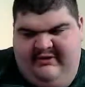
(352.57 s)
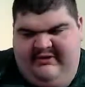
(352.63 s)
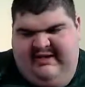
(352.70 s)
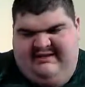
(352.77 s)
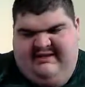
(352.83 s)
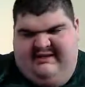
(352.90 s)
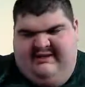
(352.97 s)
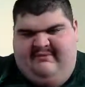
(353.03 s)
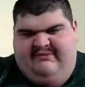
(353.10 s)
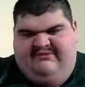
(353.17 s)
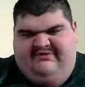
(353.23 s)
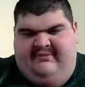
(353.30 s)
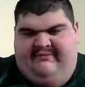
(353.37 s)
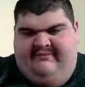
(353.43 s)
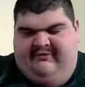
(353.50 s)
he's got to come up with
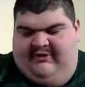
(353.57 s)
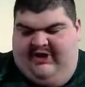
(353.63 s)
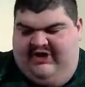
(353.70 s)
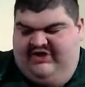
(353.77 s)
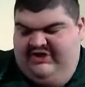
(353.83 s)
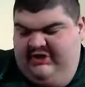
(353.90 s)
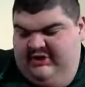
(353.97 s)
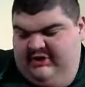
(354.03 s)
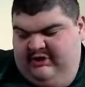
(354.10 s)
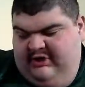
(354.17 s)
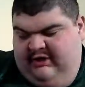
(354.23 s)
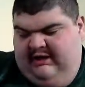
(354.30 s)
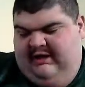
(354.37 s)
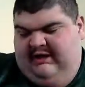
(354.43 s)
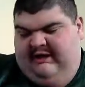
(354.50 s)
something fresh.
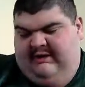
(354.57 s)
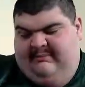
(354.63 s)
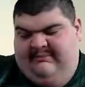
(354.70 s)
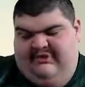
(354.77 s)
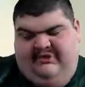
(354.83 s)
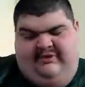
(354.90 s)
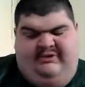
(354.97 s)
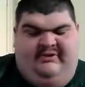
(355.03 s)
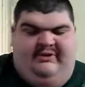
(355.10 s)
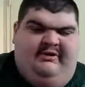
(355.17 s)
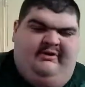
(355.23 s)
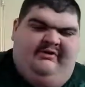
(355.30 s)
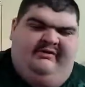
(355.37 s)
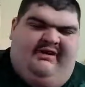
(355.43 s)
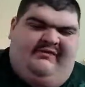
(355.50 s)

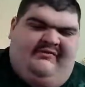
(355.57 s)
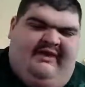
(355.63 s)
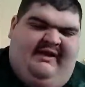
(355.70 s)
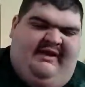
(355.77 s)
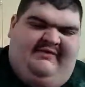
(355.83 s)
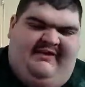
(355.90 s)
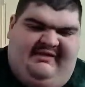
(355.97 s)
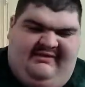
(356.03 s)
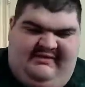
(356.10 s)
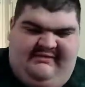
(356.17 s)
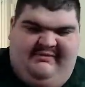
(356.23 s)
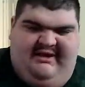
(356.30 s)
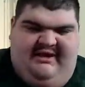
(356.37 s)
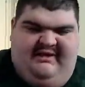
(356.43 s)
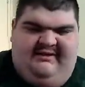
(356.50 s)
Then we have the
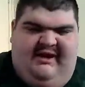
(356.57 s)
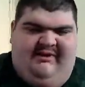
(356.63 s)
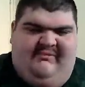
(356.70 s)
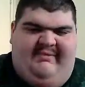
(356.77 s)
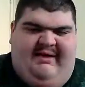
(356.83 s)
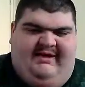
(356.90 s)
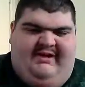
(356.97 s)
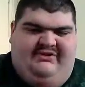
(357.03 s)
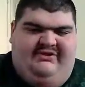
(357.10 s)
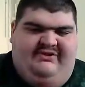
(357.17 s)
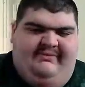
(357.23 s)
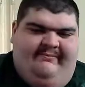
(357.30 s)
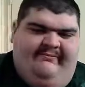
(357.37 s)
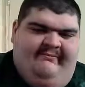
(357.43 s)
WWE title match,